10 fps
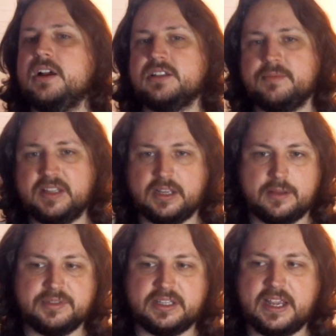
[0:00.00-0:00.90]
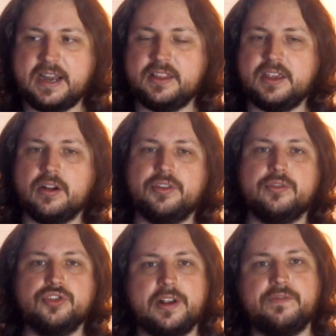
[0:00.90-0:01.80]
something that comes at the end of the year,
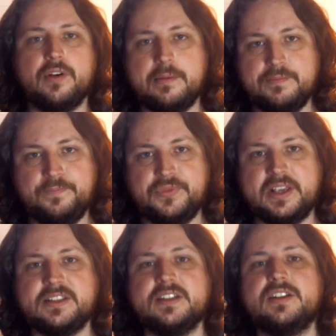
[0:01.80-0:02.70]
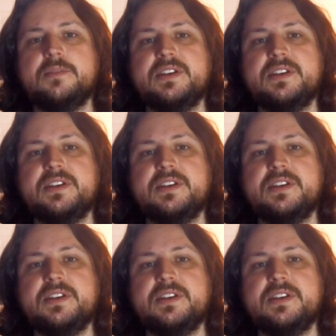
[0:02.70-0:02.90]
though Jeff Grubb thinks it's going